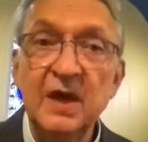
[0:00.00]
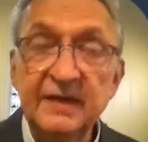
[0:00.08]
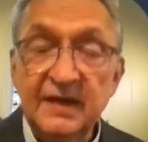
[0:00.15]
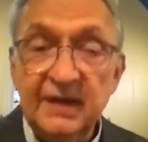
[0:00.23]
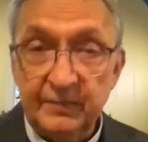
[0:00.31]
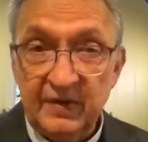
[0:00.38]

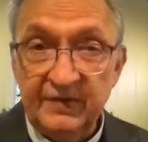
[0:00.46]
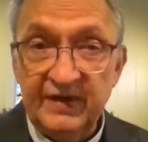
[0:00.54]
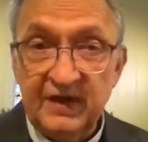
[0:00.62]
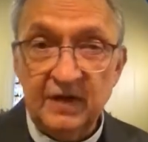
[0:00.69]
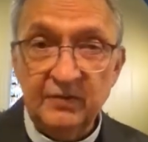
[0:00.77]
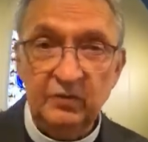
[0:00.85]
keep
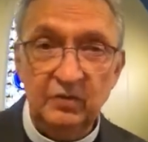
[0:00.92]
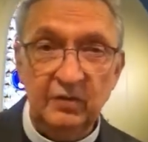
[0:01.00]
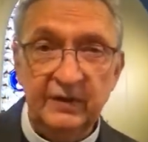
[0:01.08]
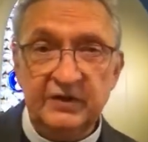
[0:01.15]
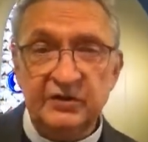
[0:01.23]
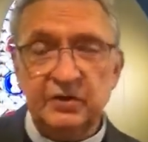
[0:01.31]
the
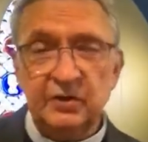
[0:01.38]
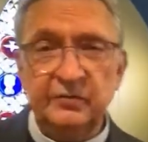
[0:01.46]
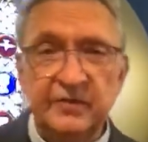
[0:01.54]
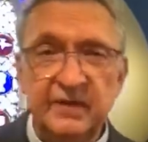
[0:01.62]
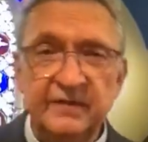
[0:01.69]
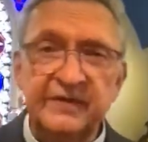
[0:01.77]
unruly
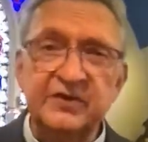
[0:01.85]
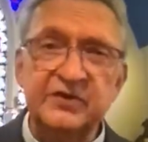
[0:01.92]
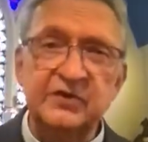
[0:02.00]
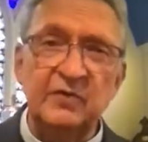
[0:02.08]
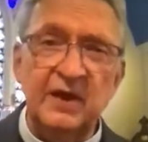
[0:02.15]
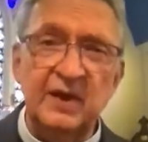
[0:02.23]
children of
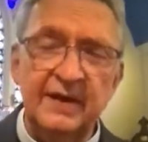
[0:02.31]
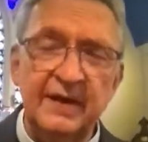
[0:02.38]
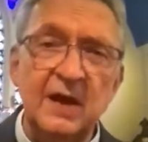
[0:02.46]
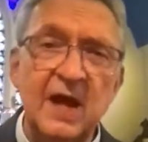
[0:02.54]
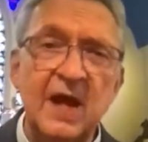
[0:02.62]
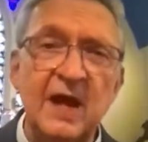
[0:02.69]
Israel in
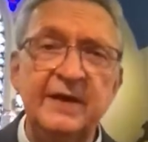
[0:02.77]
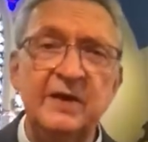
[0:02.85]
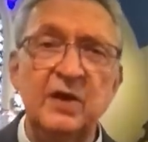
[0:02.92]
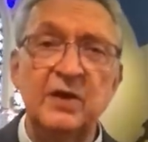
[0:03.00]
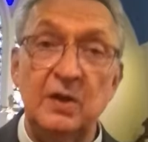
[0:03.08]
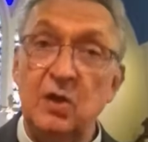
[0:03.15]
line
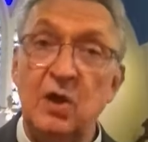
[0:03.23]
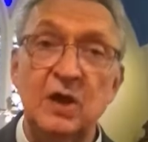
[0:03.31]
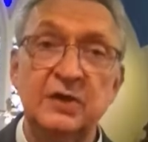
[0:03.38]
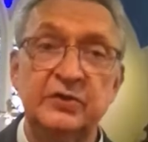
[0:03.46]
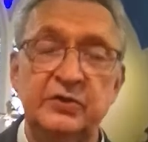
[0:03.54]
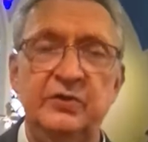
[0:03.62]
on a
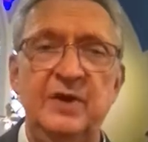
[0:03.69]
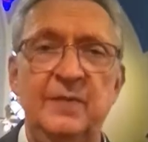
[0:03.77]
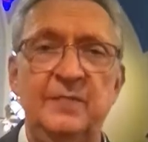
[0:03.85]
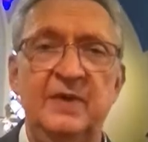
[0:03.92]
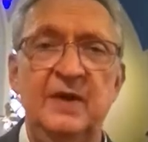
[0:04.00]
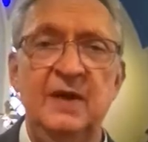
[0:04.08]
long trip.